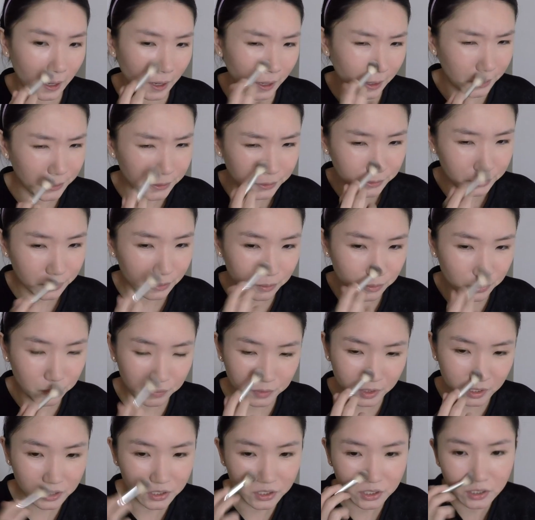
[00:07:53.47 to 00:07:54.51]
I don't know,
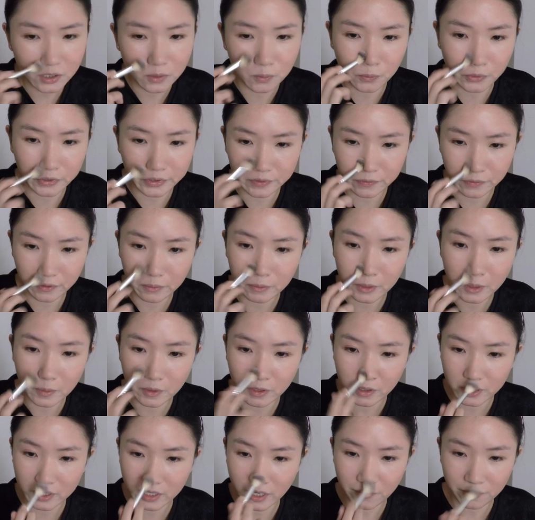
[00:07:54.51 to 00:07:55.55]
this just works for me
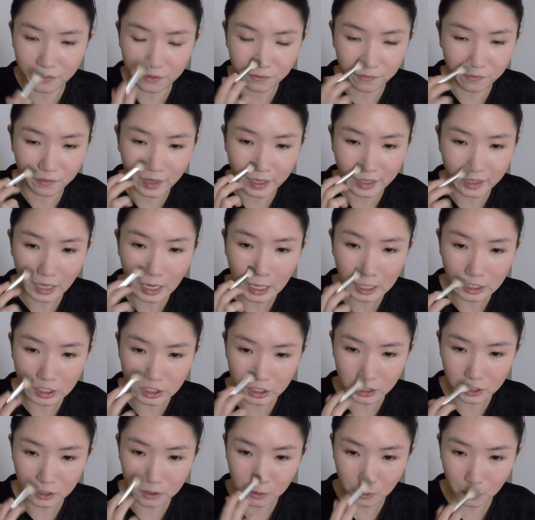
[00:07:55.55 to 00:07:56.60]
because I have a fat
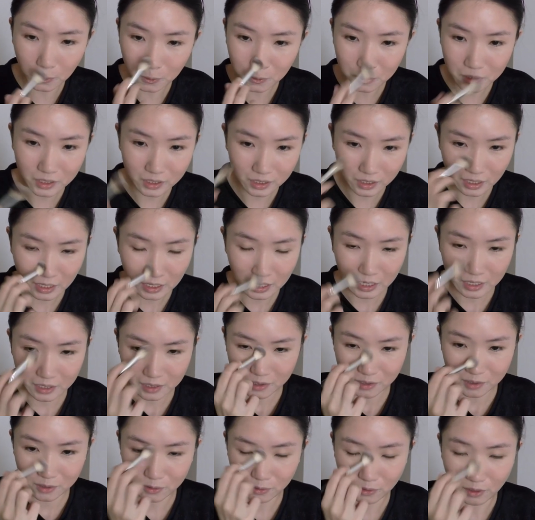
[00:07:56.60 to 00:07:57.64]
Asian nose,
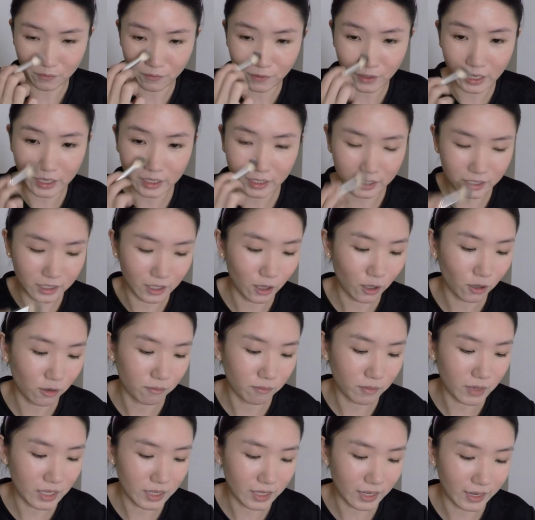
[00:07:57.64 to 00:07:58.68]
so I feel like there's a lot
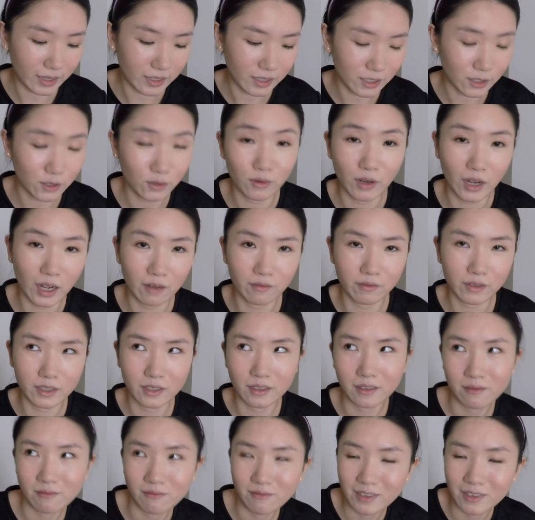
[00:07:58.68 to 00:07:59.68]
of meat that I need to cover.